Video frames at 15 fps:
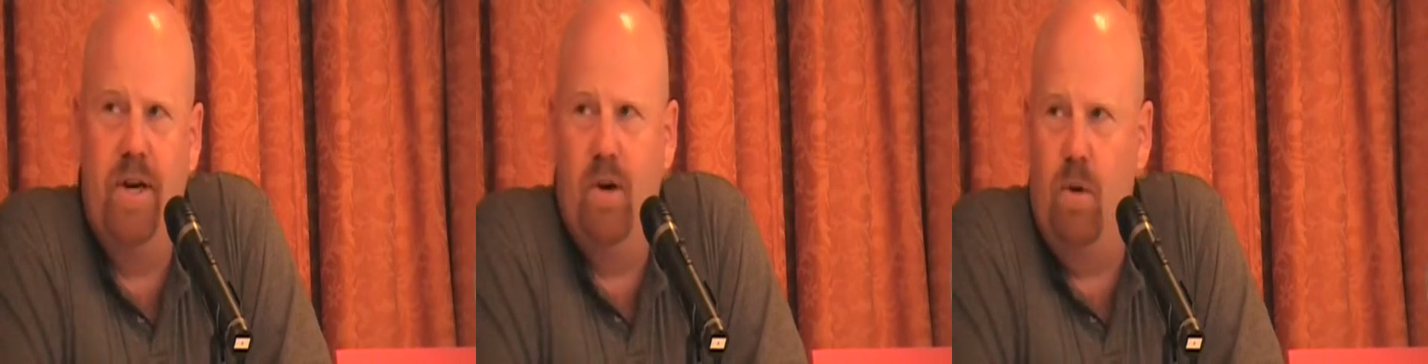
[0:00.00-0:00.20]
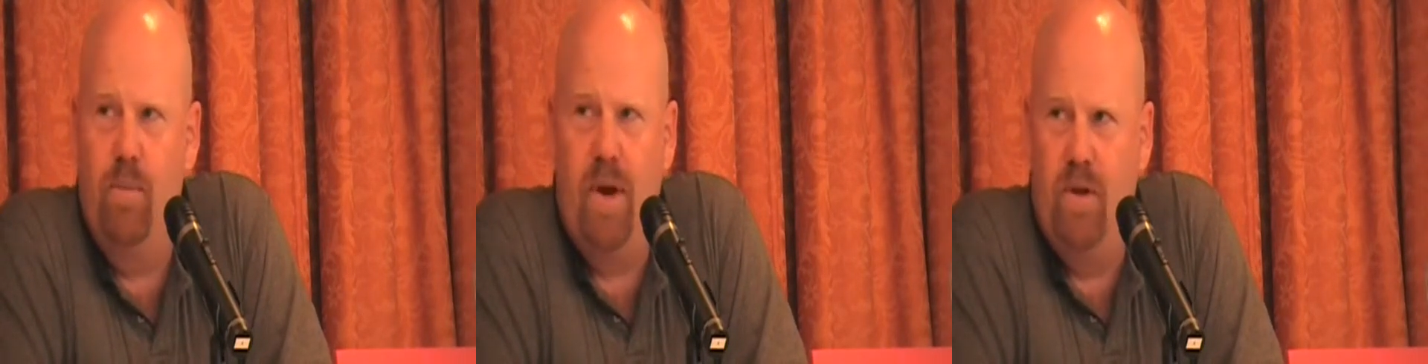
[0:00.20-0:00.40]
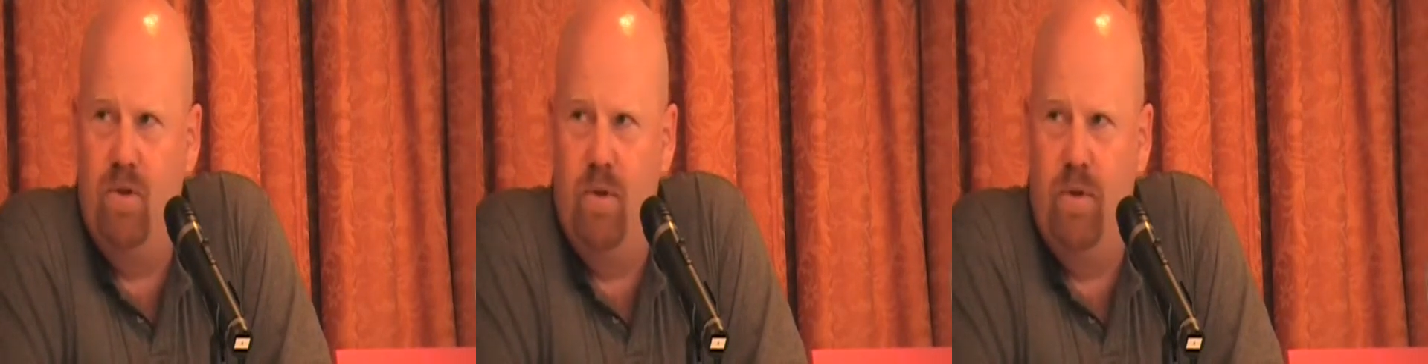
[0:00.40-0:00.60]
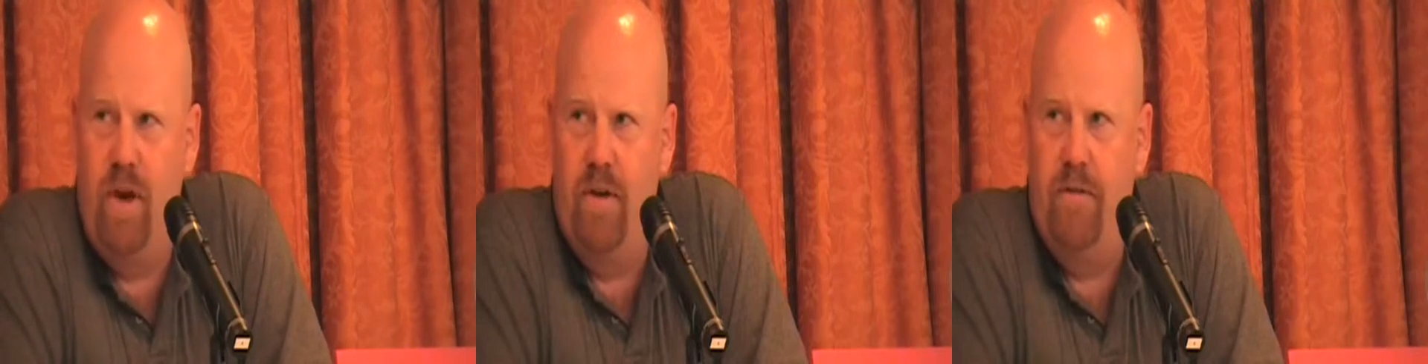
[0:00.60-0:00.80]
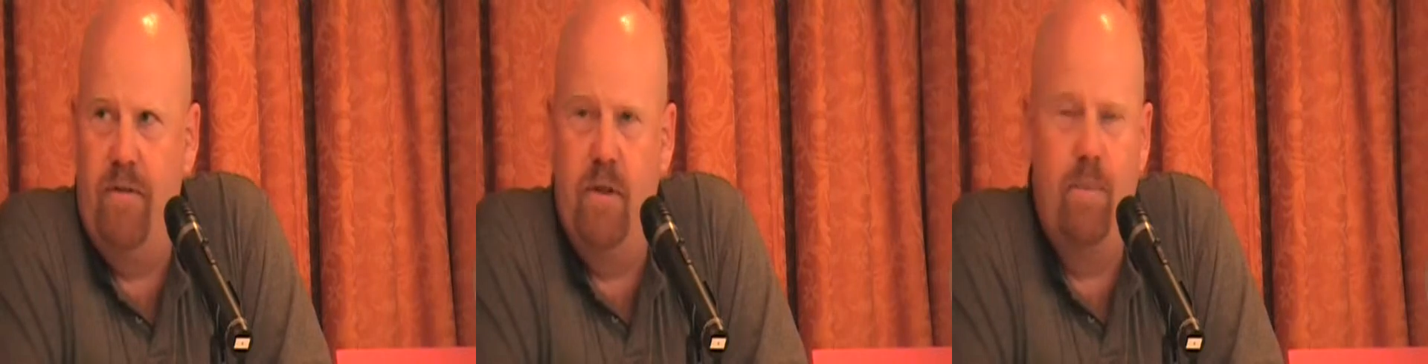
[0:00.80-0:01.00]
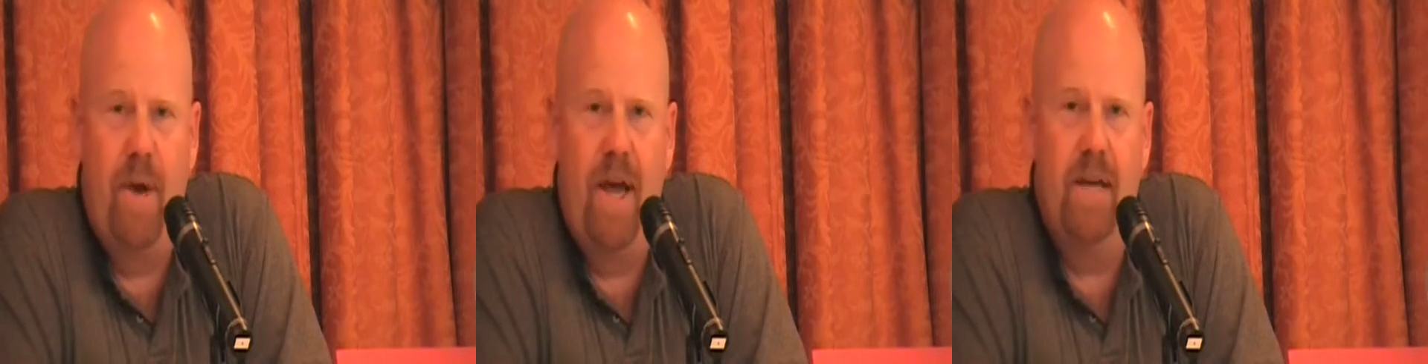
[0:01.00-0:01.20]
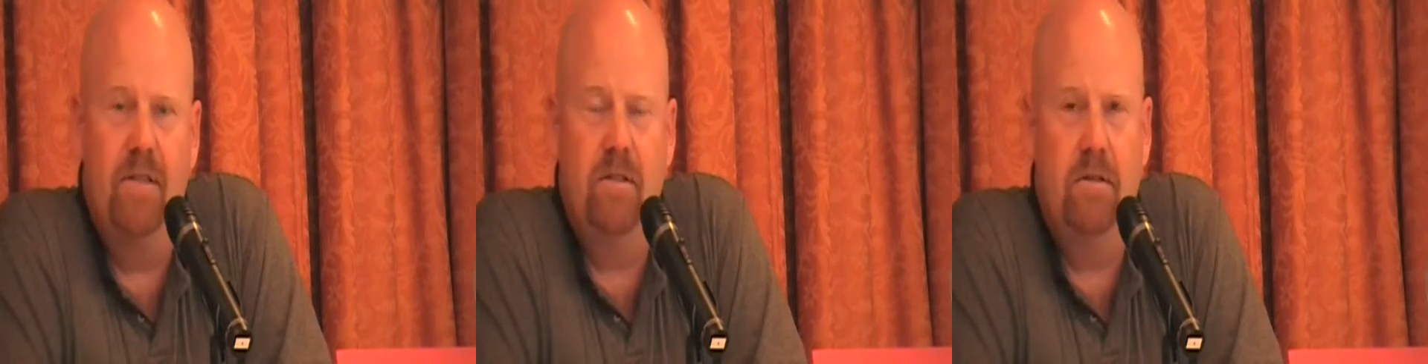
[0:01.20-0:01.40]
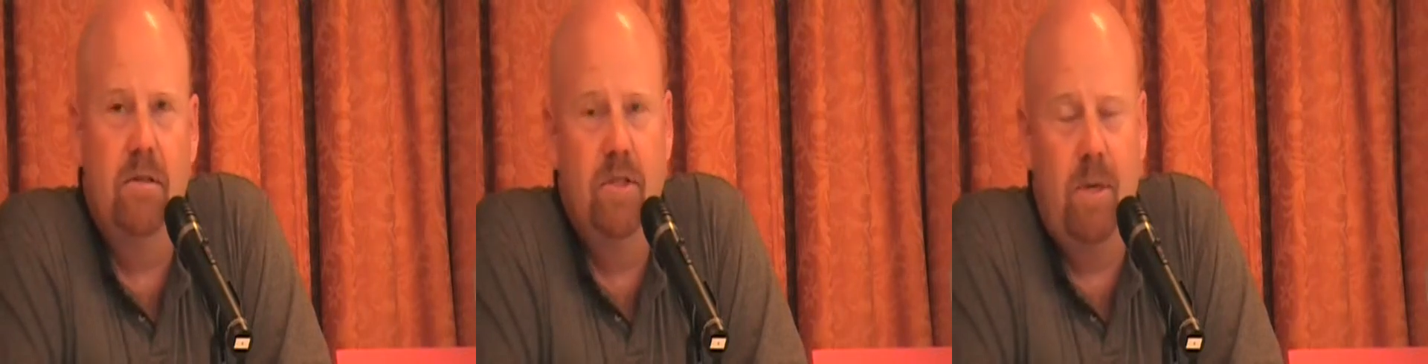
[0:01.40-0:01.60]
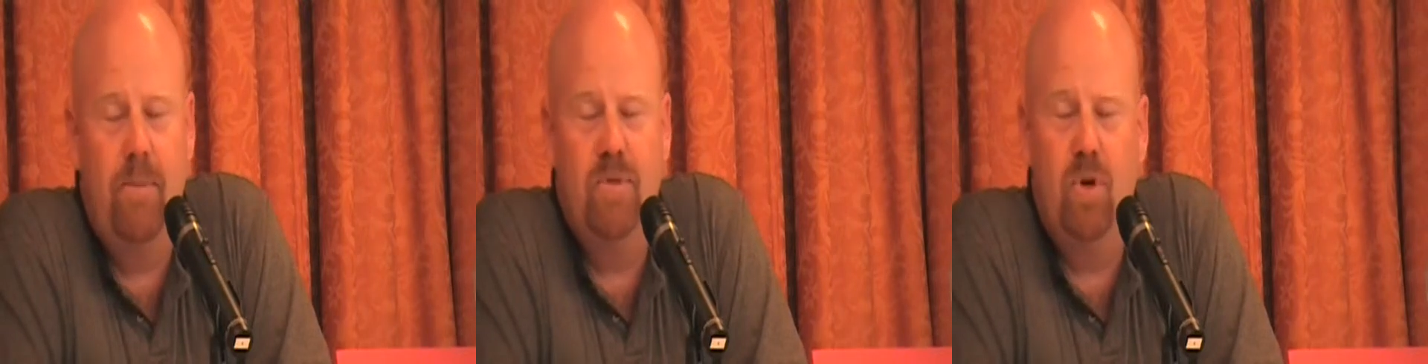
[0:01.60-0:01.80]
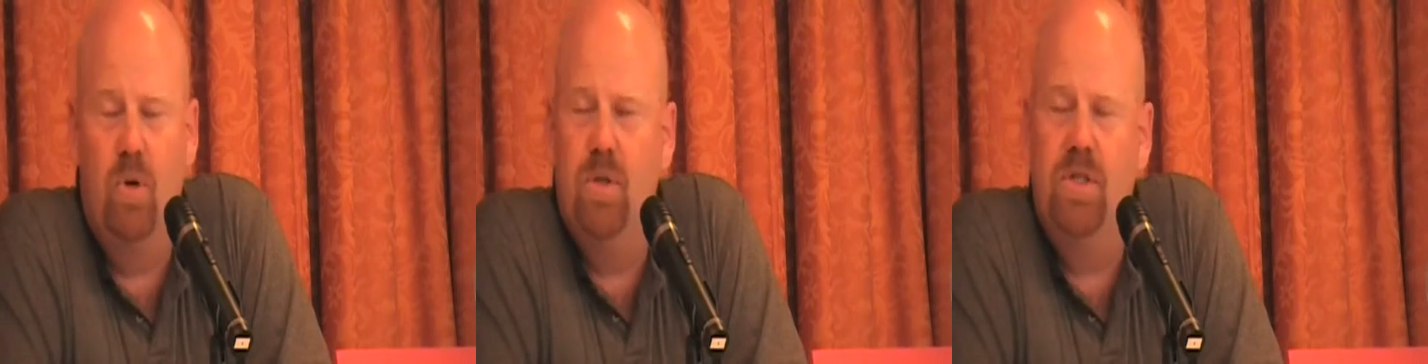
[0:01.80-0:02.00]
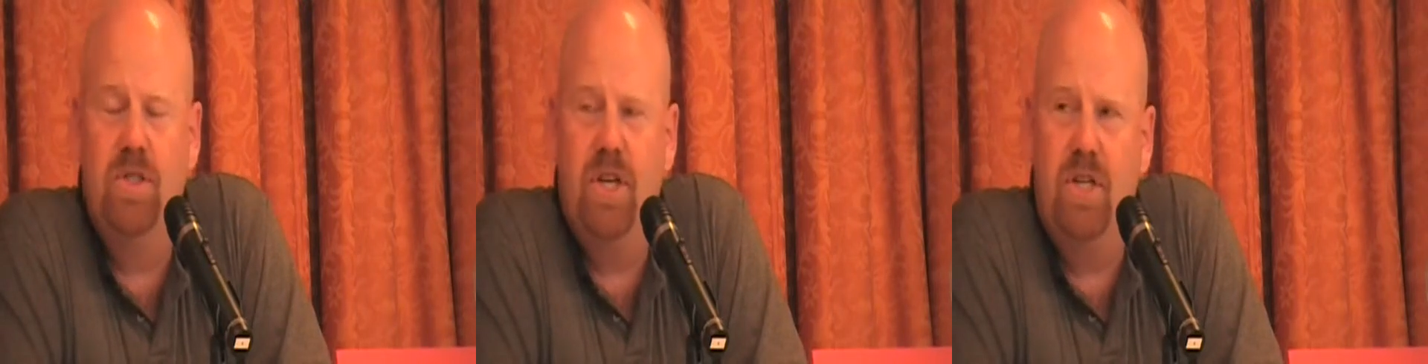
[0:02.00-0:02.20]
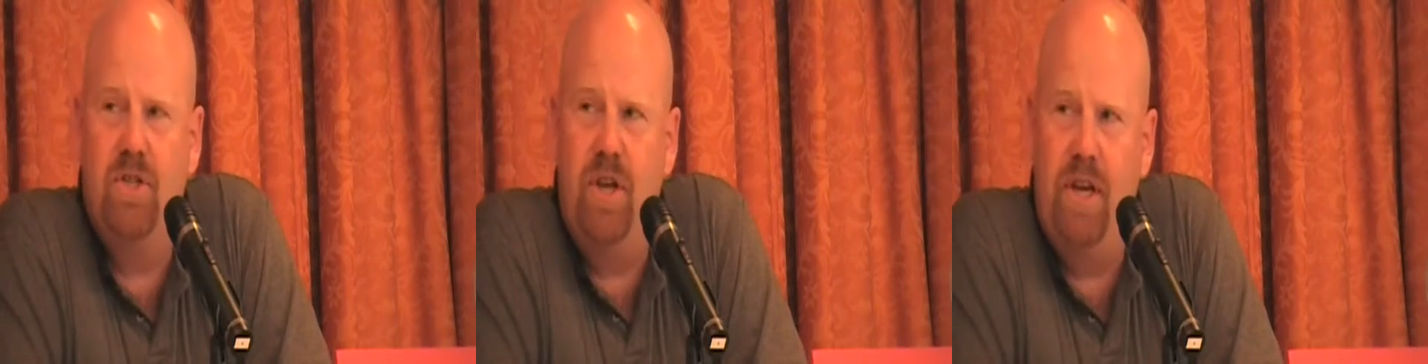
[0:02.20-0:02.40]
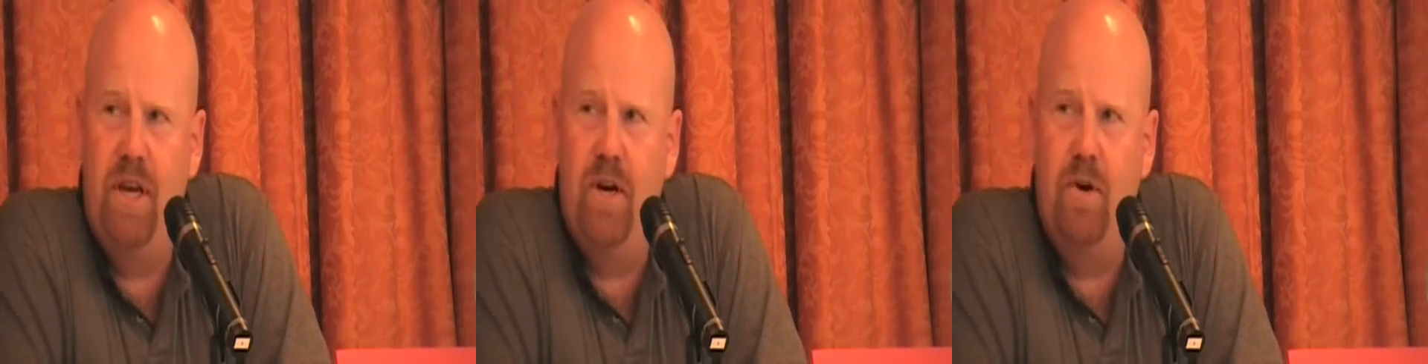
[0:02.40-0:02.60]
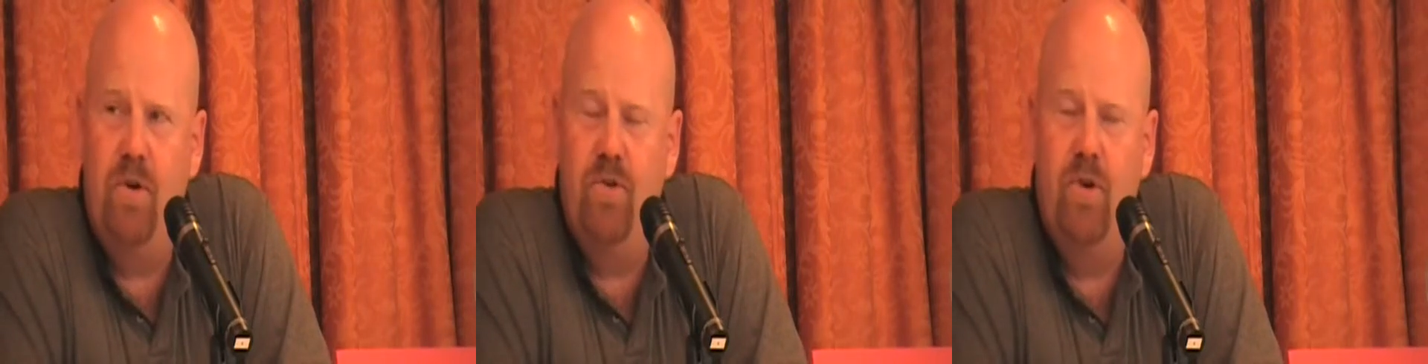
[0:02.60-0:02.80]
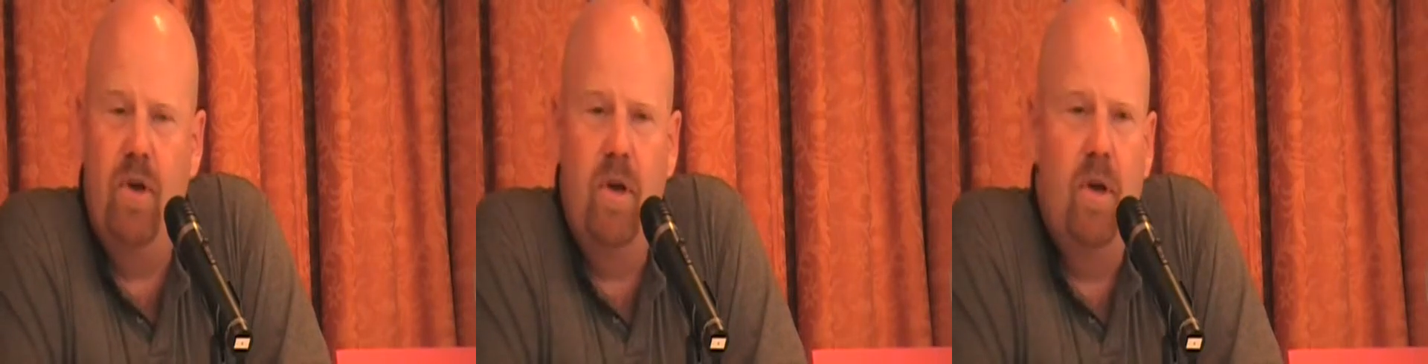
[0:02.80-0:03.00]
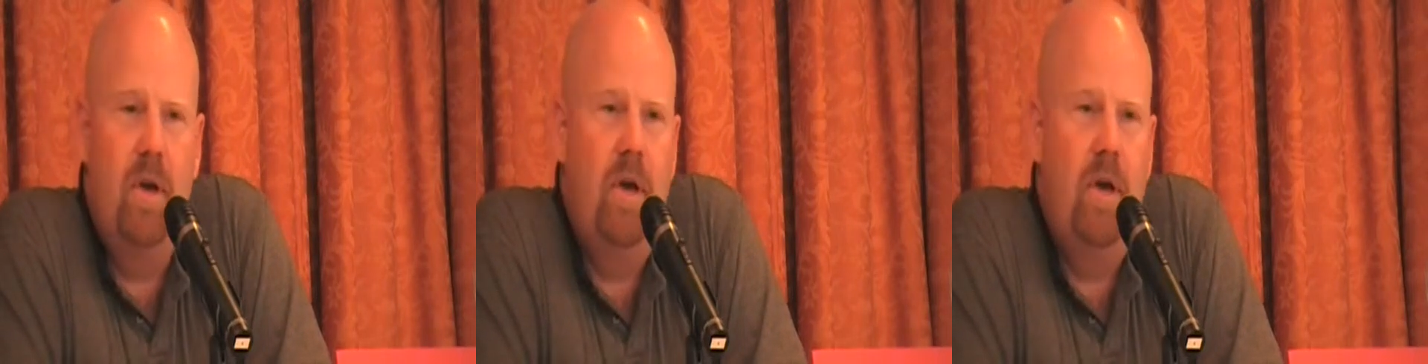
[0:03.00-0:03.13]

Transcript: here in Pennsylvania for the past some as old as 60 years,